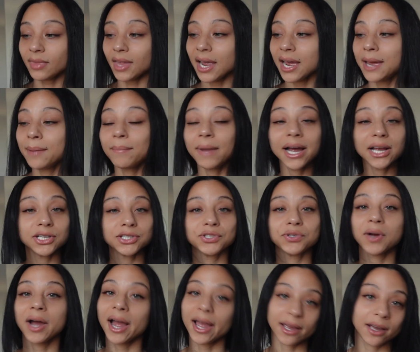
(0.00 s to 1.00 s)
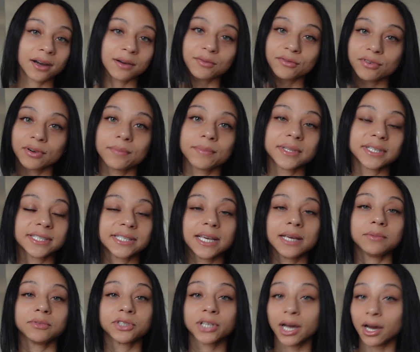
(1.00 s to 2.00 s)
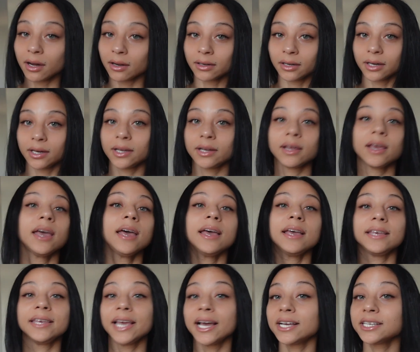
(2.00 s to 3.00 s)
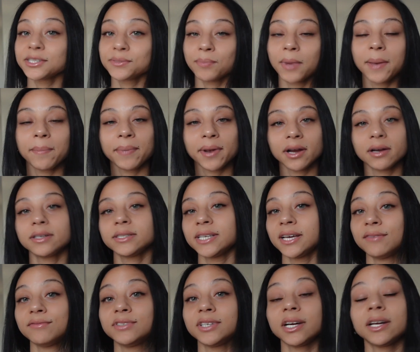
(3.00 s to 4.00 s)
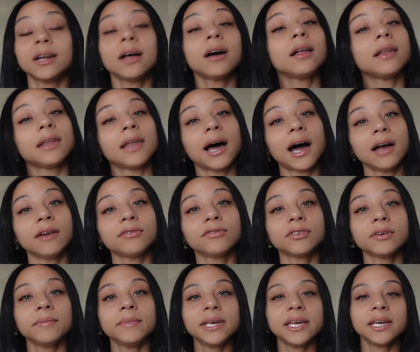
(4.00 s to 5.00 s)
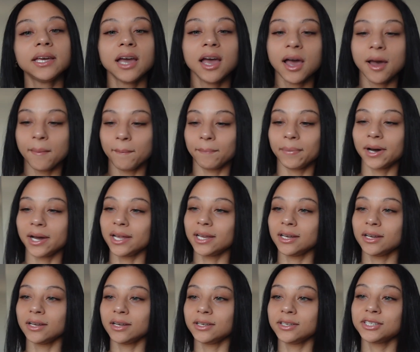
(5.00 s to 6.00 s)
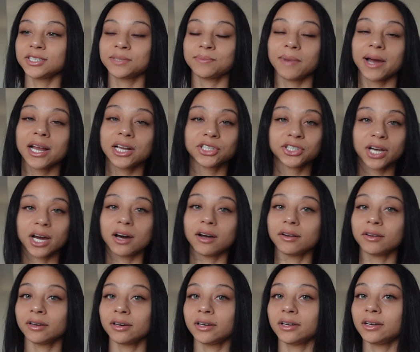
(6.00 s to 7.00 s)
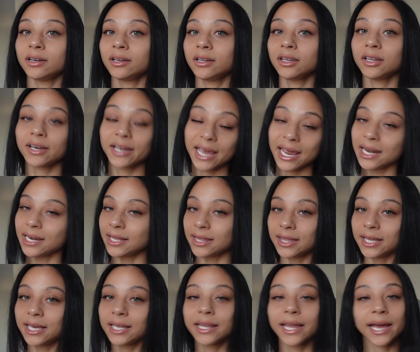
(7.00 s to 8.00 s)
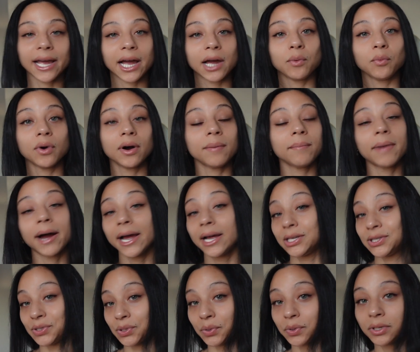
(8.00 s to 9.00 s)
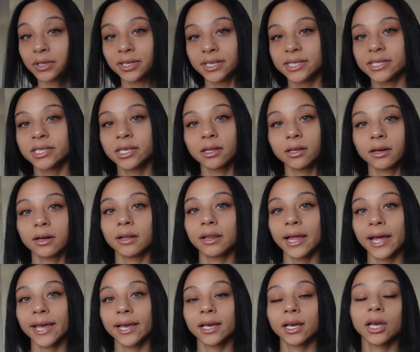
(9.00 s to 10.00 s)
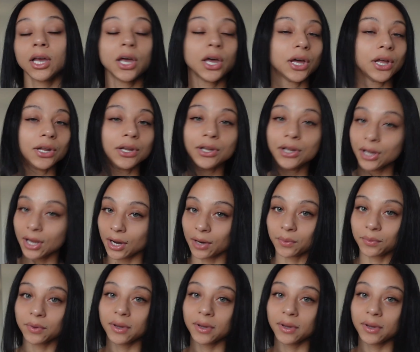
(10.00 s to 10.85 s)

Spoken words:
And mind you, I come from the same childhood. Yes, my parents have done a lot for me, but does my childhood look anything like I want my adulthood to look like? No.